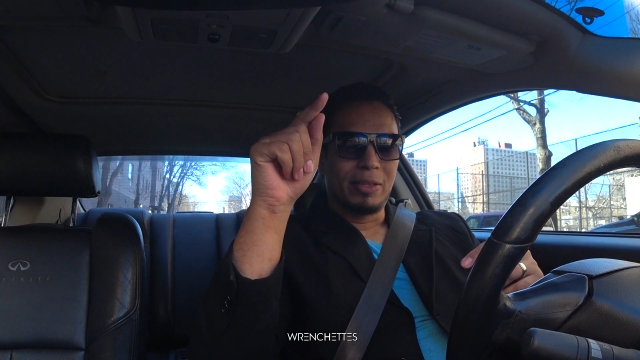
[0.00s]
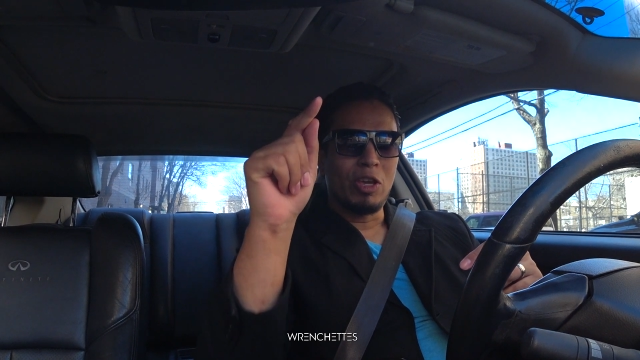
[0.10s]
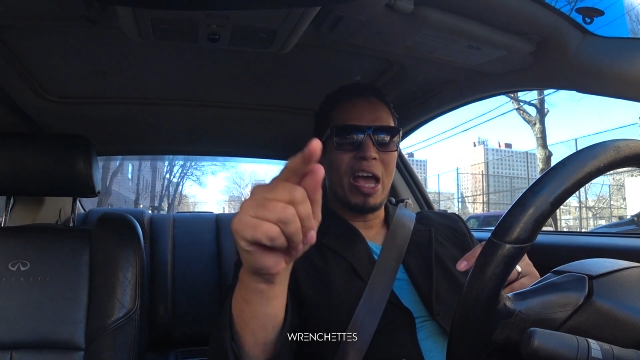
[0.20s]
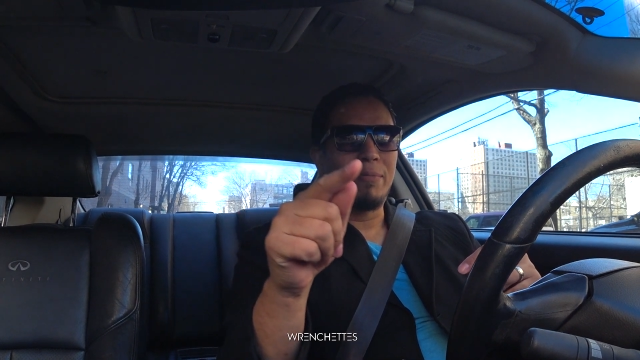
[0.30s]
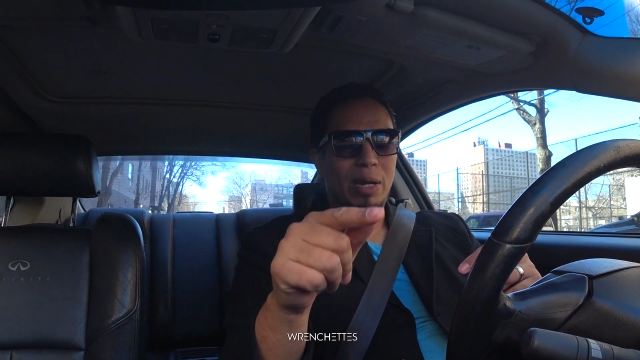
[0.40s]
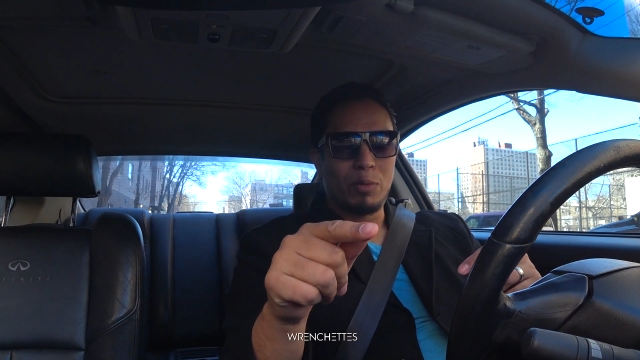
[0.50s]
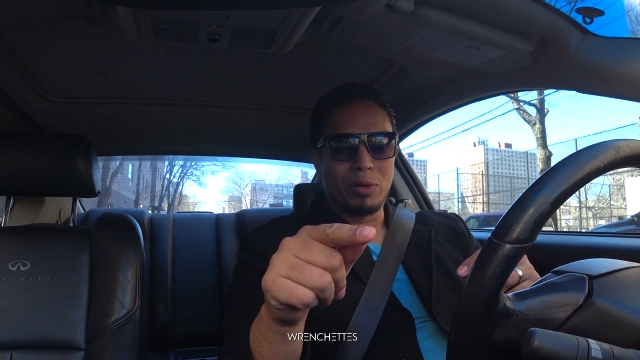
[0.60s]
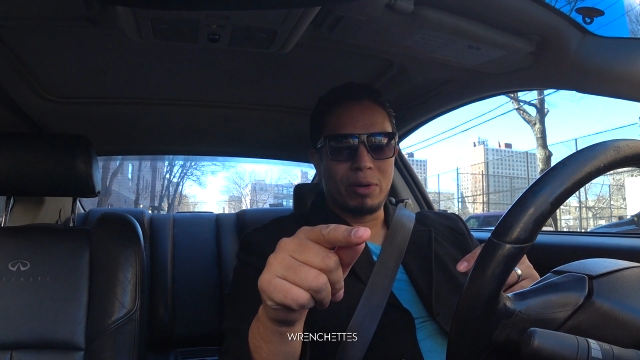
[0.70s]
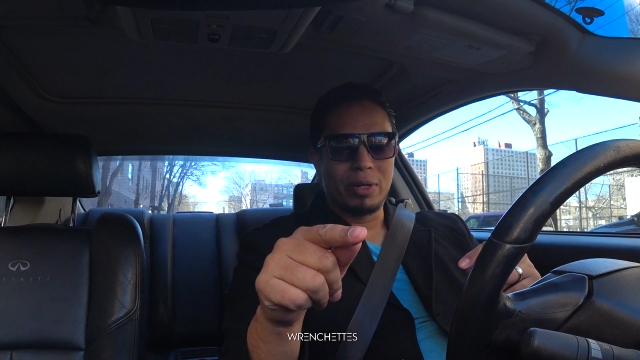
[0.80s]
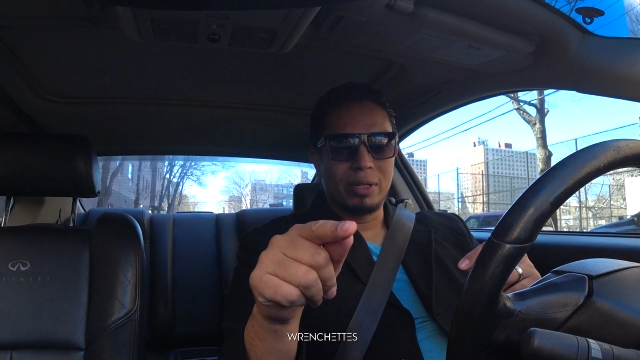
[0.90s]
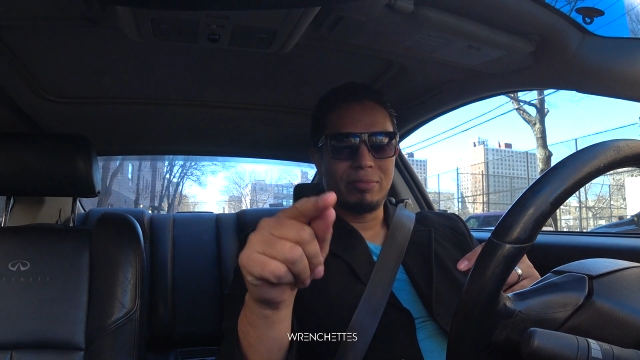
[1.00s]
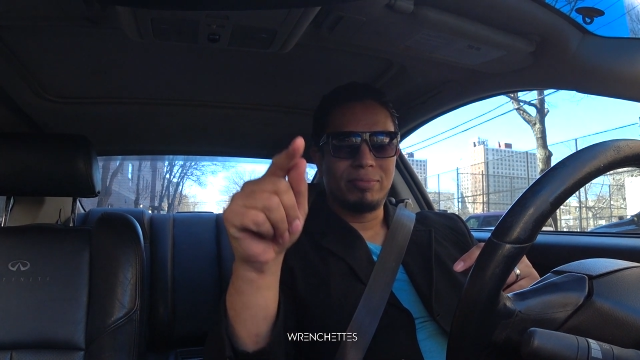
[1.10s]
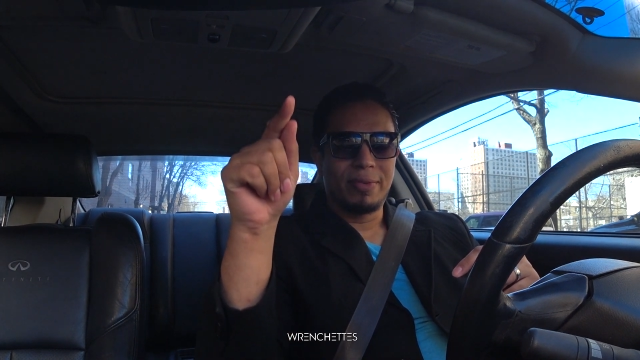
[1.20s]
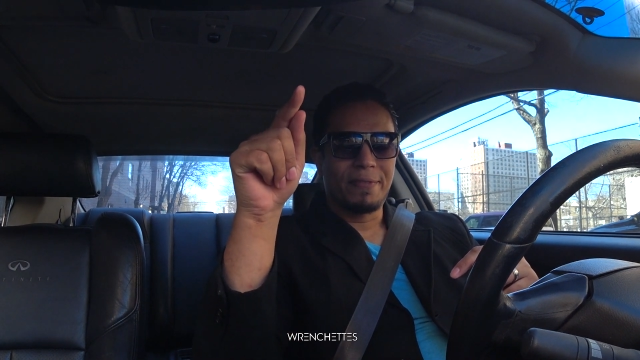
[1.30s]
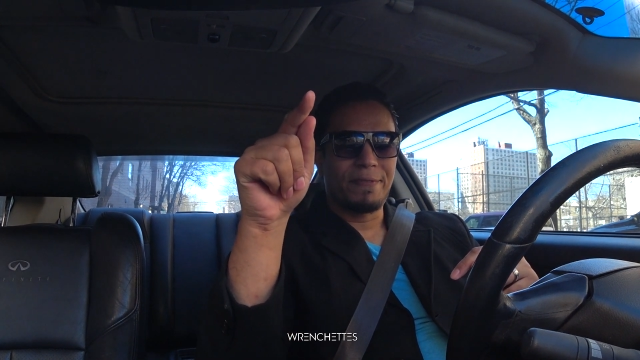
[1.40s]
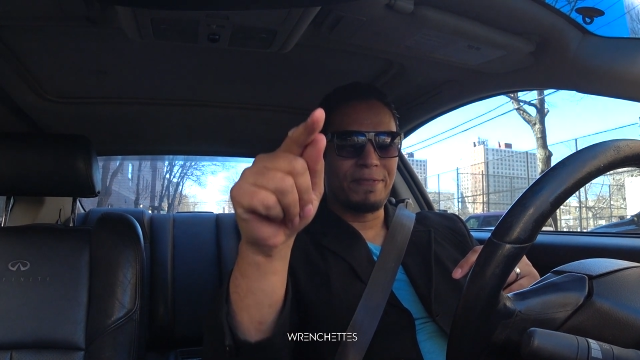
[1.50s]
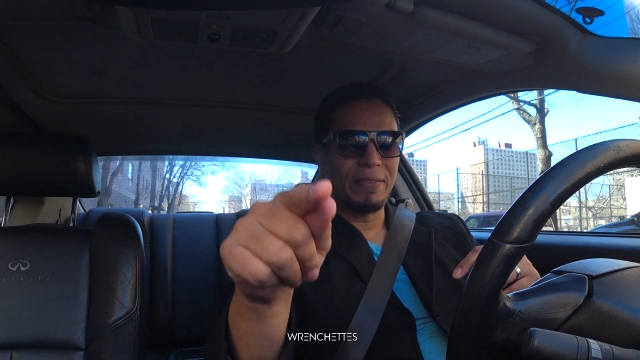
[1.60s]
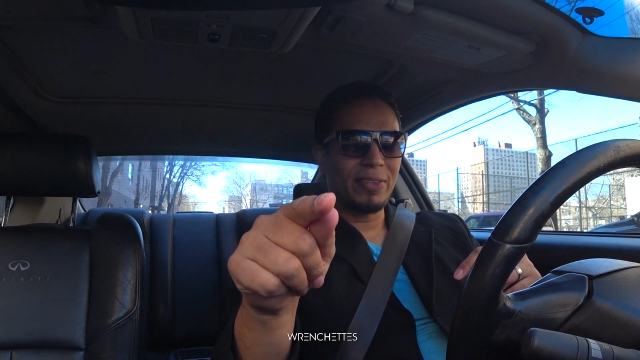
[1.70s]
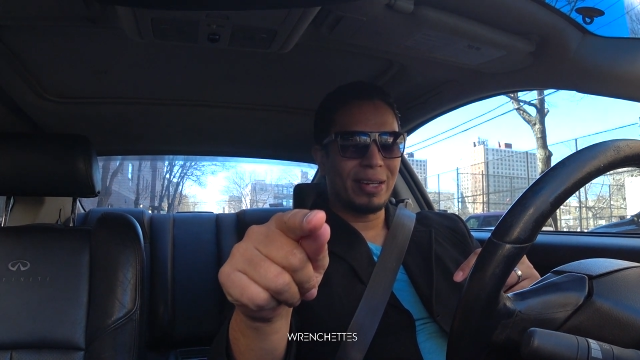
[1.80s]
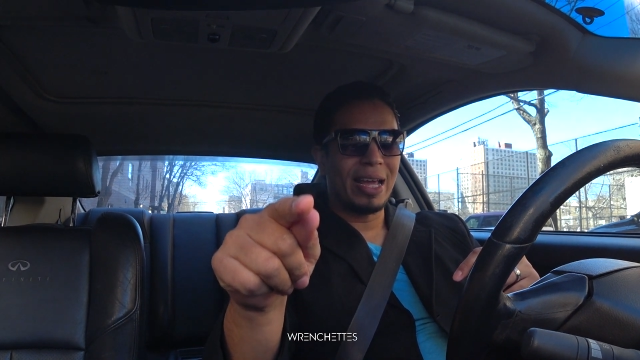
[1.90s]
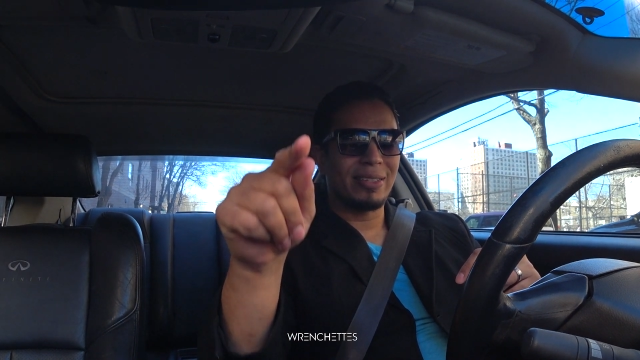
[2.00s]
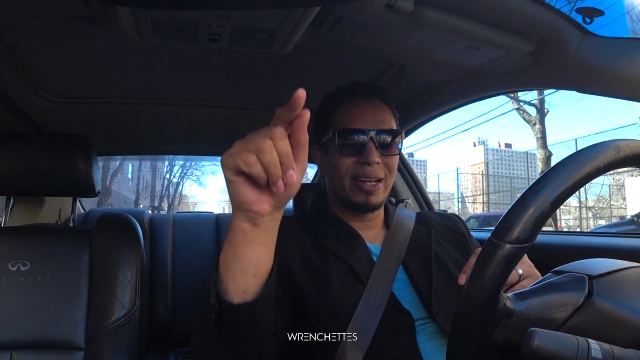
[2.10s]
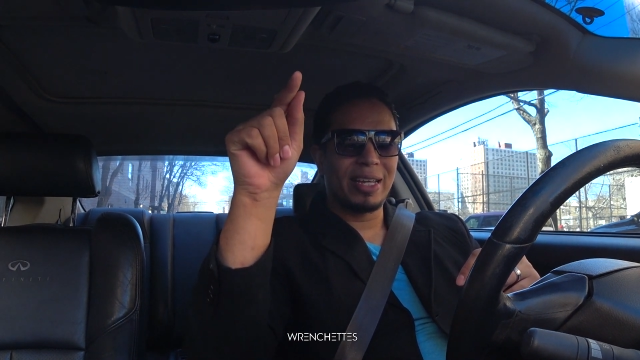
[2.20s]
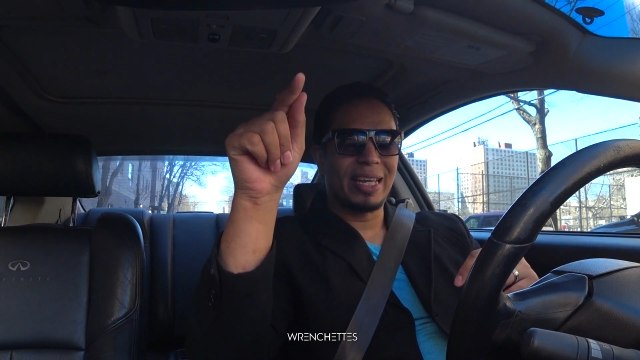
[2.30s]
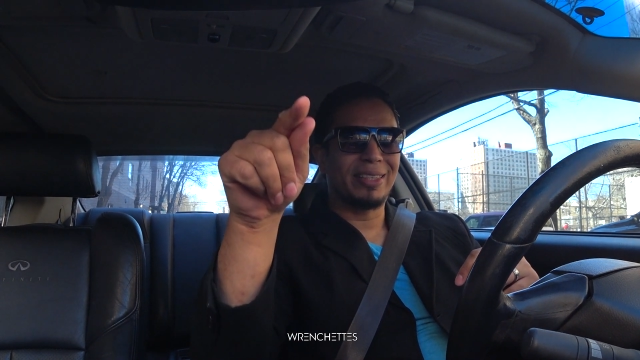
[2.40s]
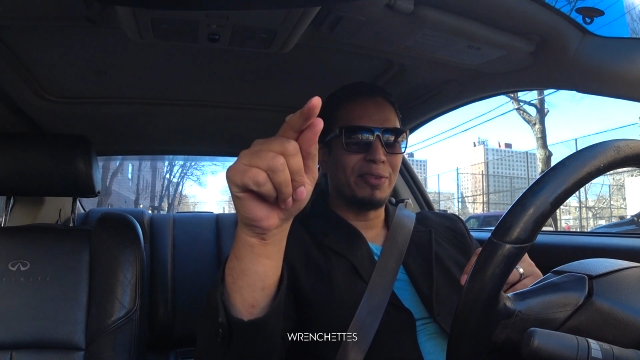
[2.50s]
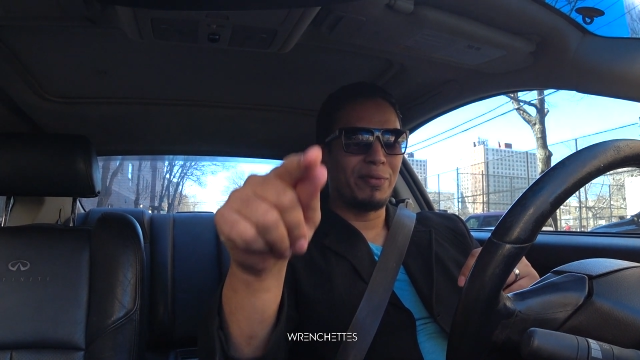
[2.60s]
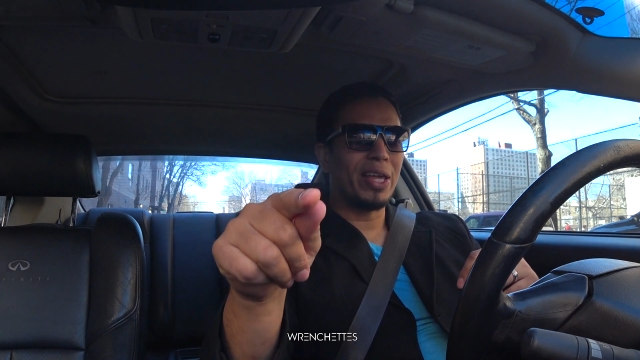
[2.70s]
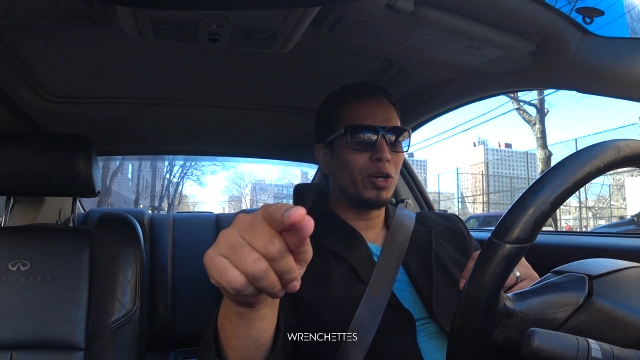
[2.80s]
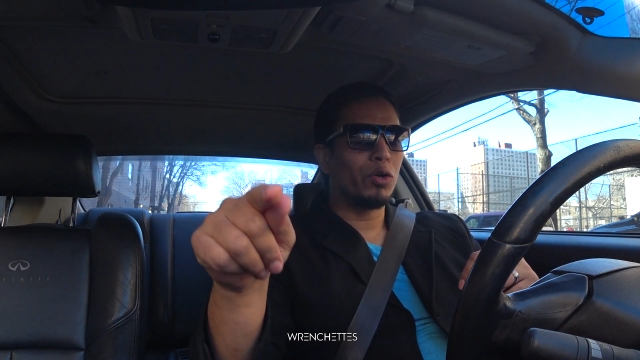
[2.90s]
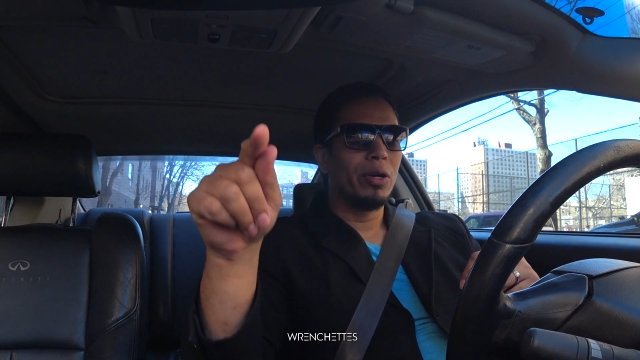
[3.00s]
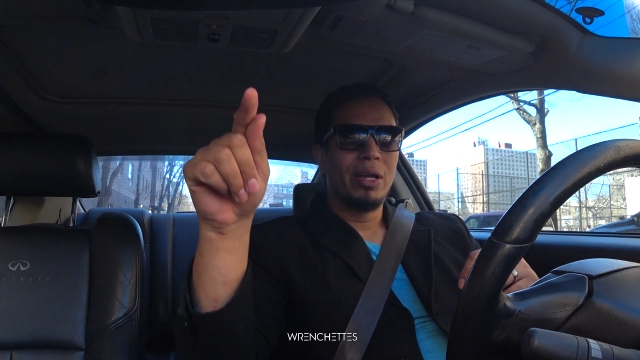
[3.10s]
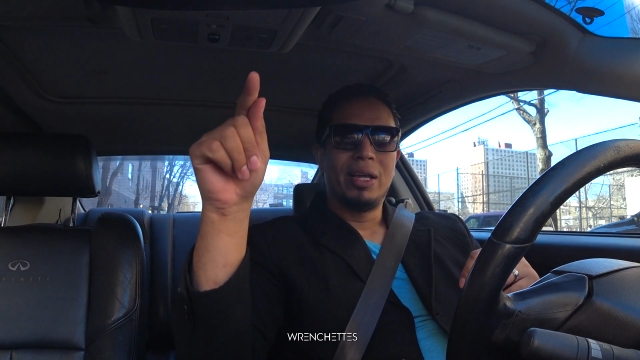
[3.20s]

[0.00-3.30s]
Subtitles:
You have my word on it. 50 likes and I get the Vaydor.